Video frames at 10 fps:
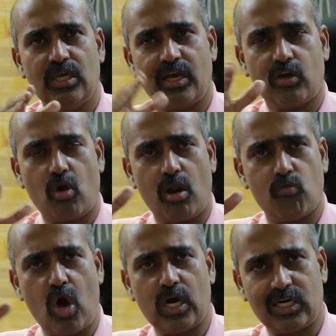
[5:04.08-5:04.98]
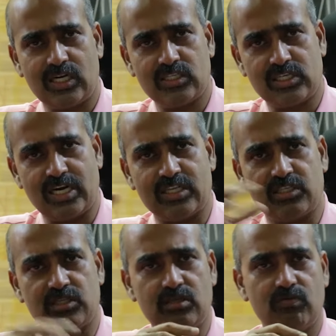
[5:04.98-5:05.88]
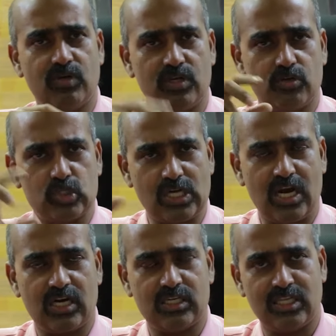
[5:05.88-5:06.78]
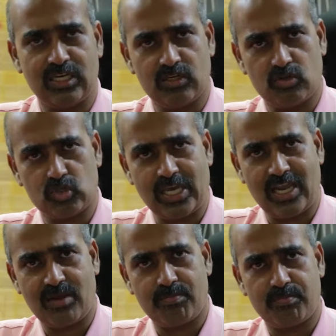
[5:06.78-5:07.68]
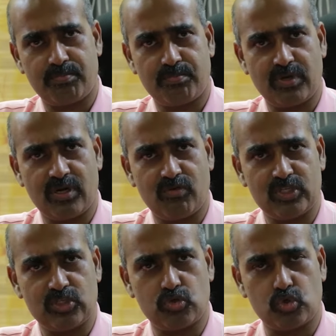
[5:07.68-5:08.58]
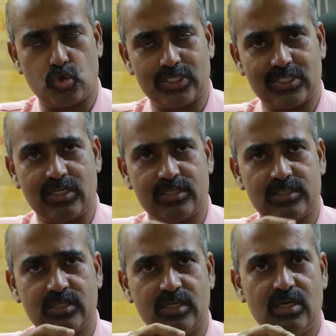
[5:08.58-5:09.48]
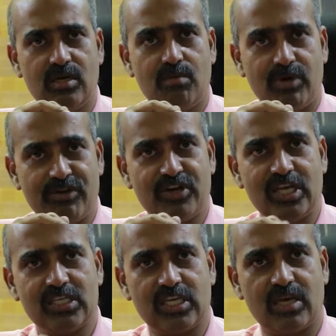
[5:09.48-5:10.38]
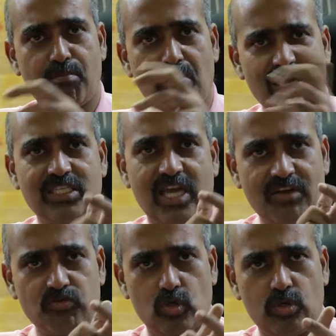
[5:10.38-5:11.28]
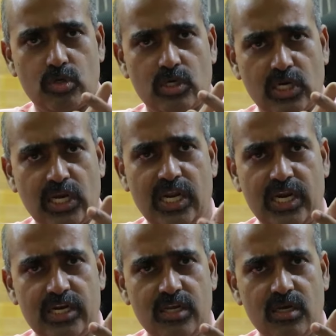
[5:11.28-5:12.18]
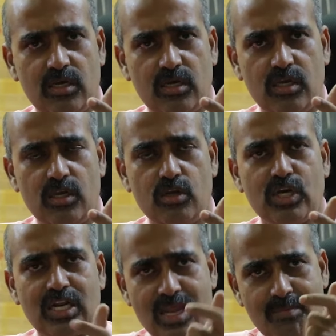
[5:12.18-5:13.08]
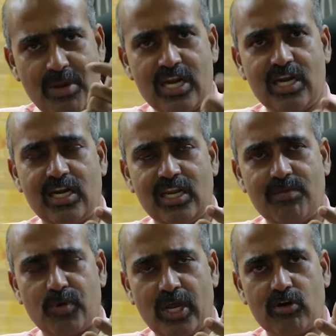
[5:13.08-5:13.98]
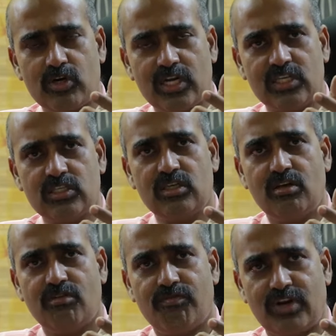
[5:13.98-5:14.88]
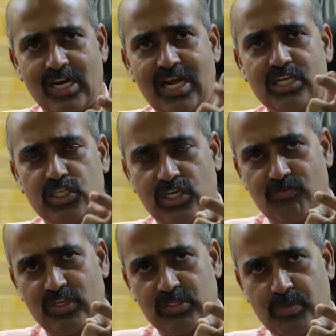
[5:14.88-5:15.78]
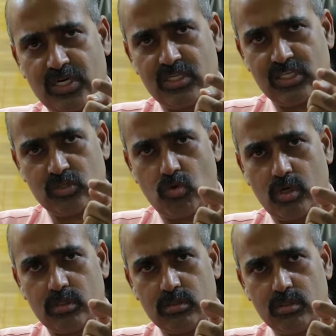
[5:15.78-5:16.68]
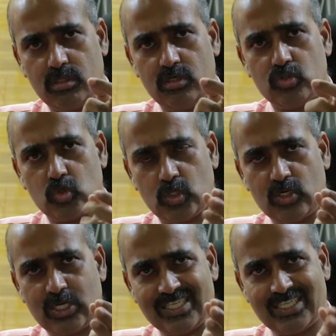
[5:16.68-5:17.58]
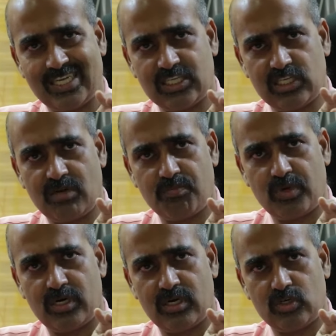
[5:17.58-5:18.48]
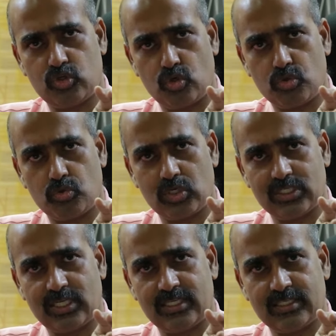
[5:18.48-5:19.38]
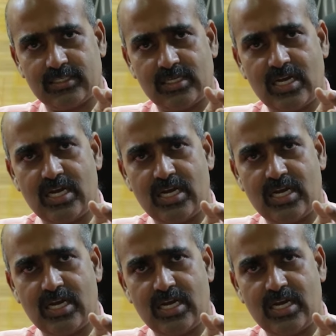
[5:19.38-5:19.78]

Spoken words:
a crawl, walk, run strategy where you start, then you scale up once you show results. But if it is a must-have need, you can immediately prioritize for a larger investment this quarter so that you can stage it up and show through results.